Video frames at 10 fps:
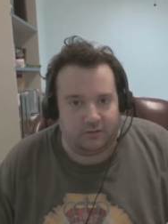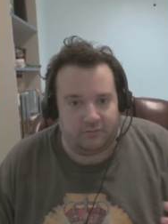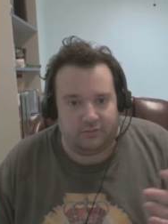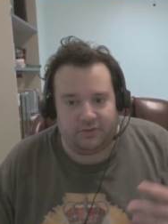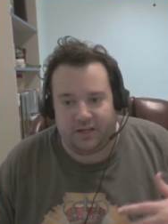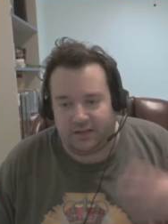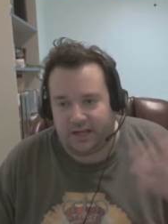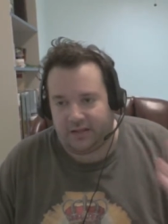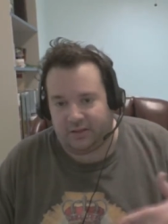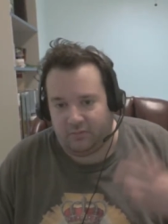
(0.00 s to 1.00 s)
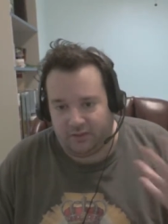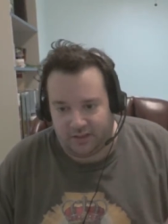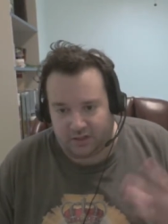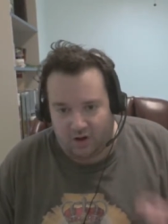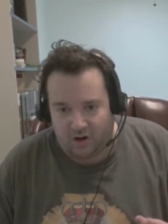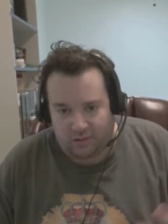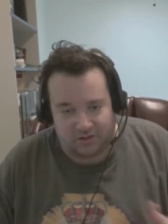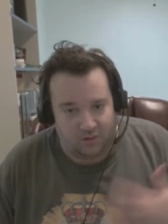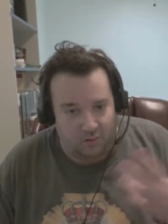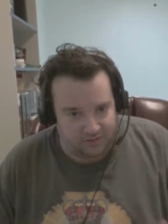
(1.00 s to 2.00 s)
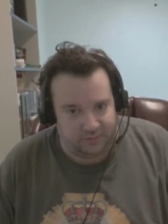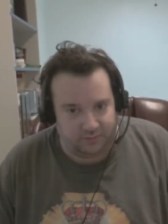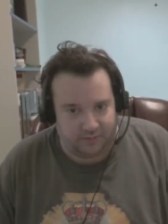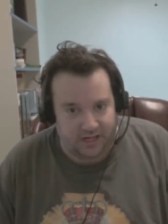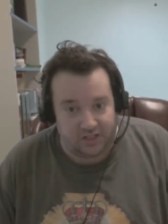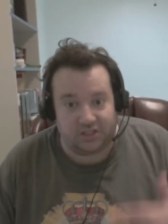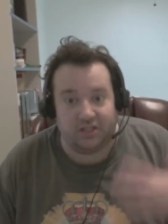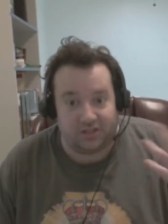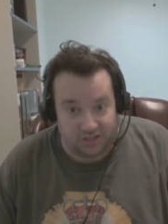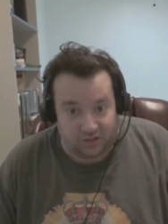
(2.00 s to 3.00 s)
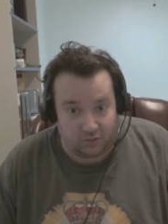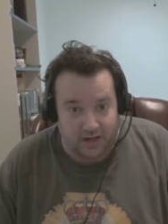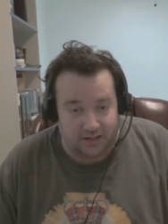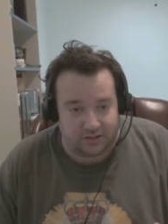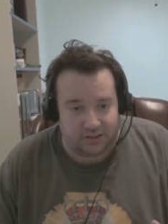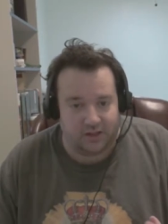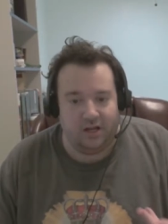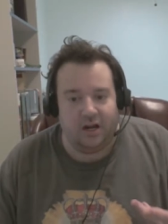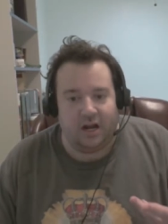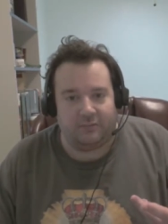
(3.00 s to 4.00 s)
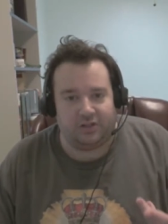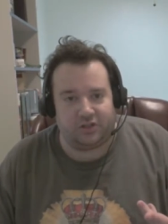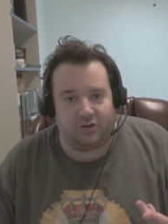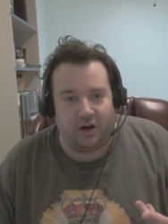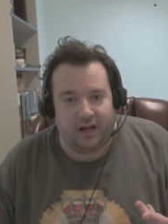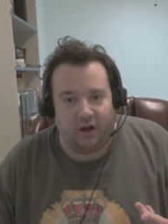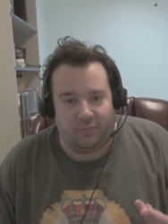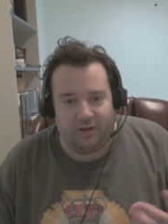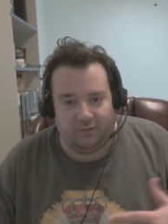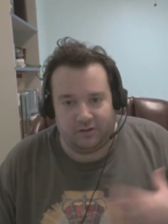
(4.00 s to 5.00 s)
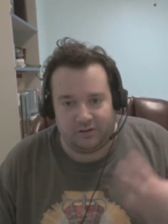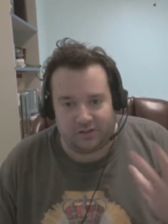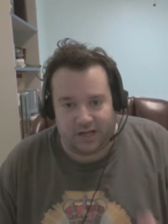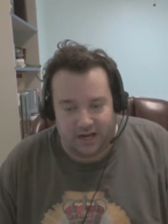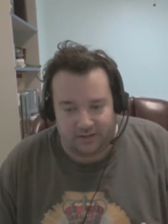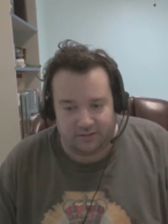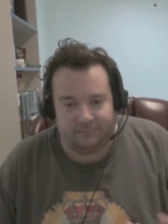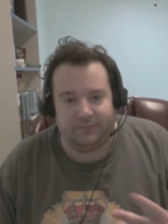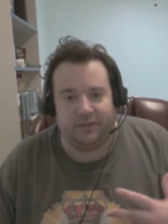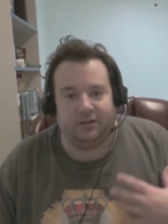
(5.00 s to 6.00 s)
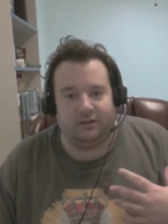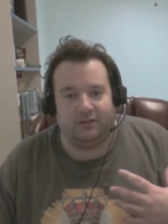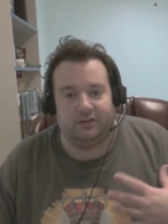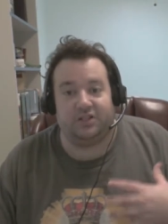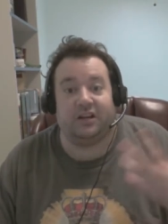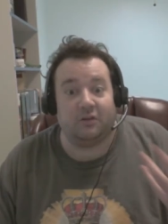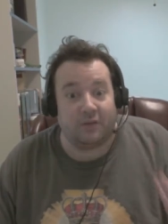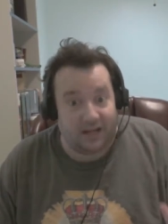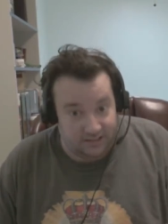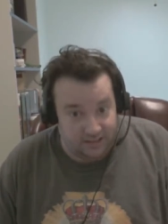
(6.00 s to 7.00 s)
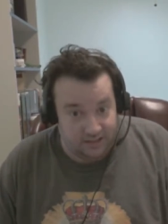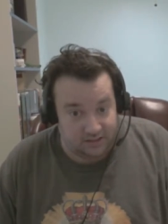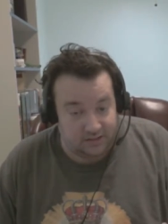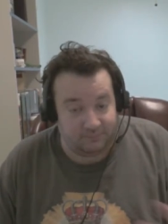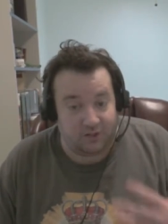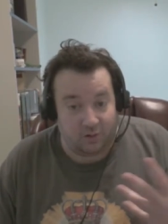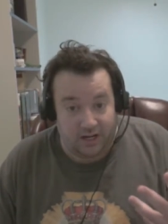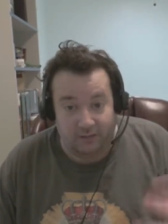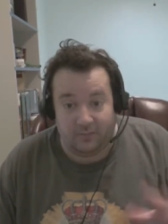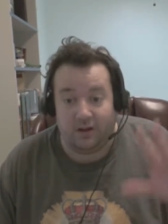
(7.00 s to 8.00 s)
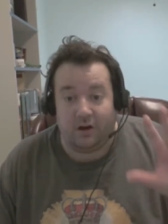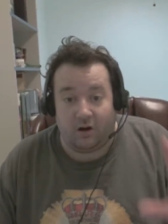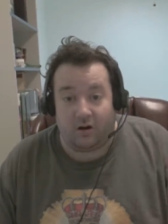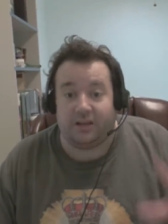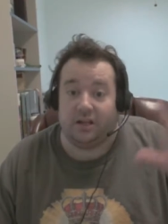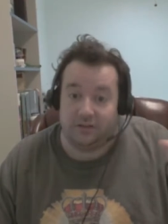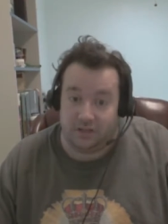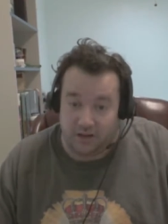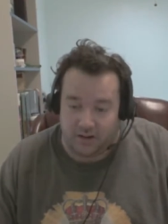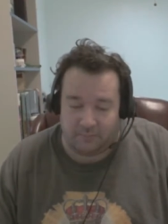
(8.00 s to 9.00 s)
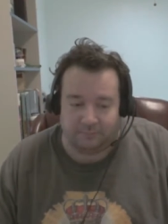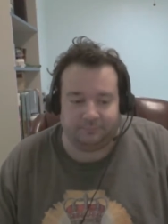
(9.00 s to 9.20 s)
think that some of the things I talk about is an oversimplification. This is correct. I'm just trying to help people understand the generalities. Okay? All right. DRM.